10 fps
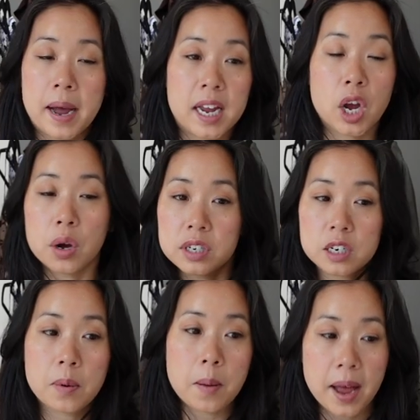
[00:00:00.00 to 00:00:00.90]
my girls
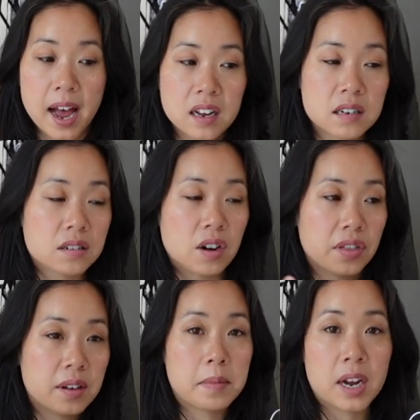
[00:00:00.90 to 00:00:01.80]
to pop out, not
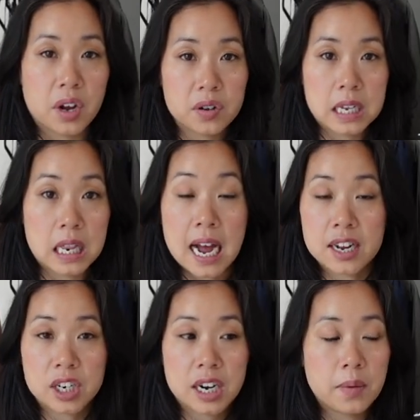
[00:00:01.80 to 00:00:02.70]
that my girls are
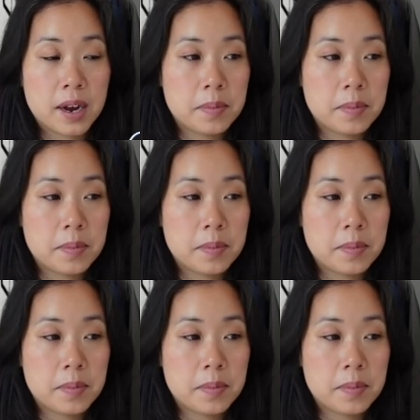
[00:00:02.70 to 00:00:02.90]
large anyway,